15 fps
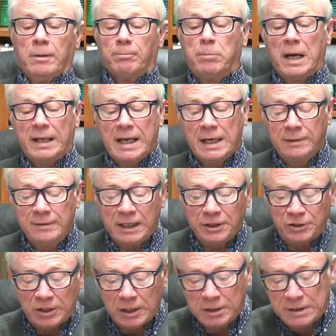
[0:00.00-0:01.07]
But in
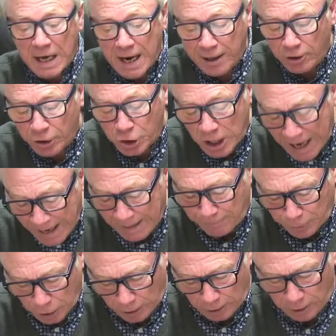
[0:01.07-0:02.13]
this entire
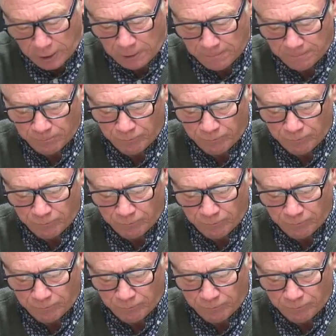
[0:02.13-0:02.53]
chapter